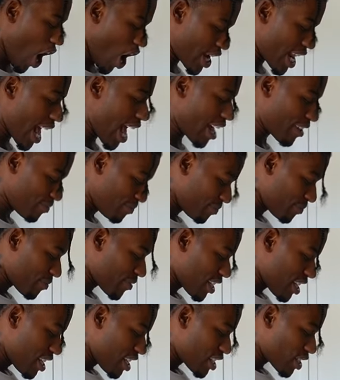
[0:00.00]
all that.
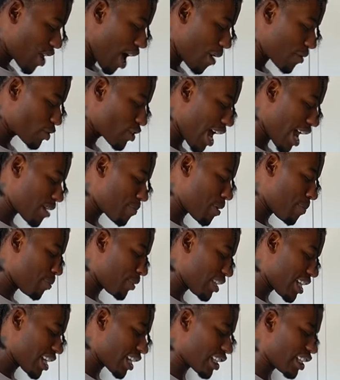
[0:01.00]
So I was trying to
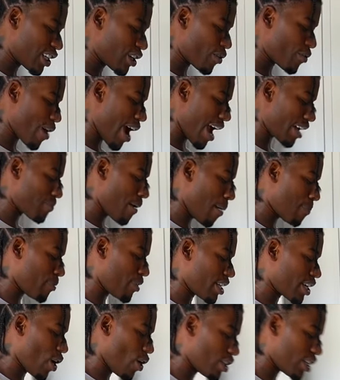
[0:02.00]
be politically correct by
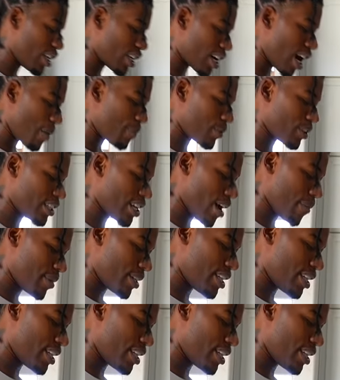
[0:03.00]
putting only a couple in there.